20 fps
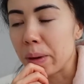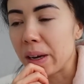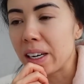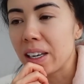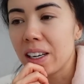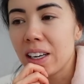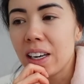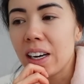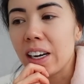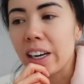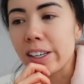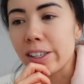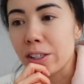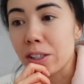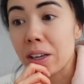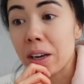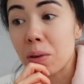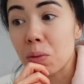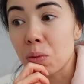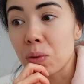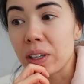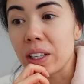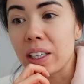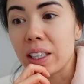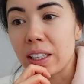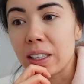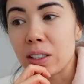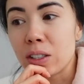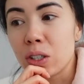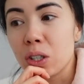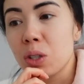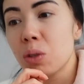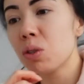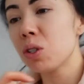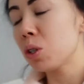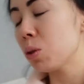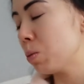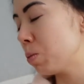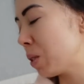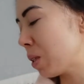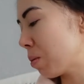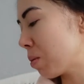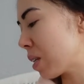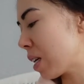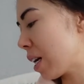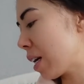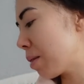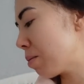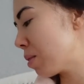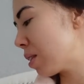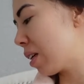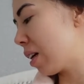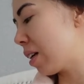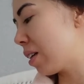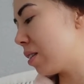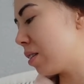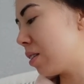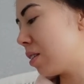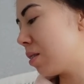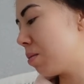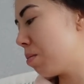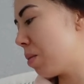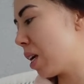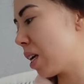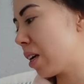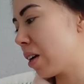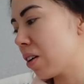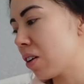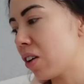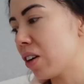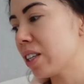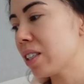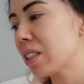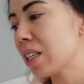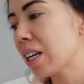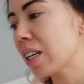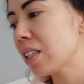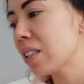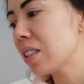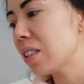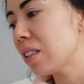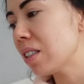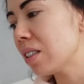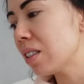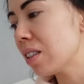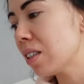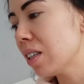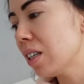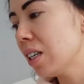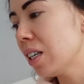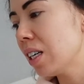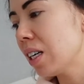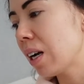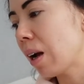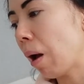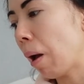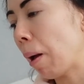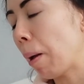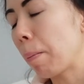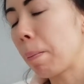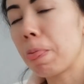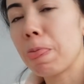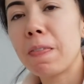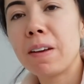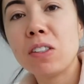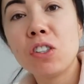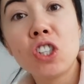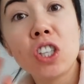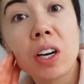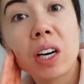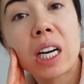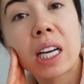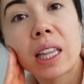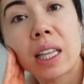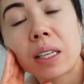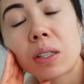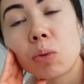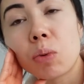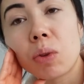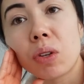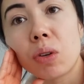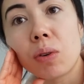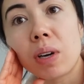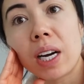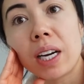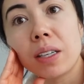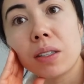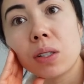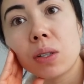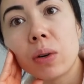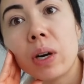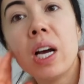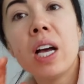but I just get really into YouTube sometimes and making content and sharing things with you guys. So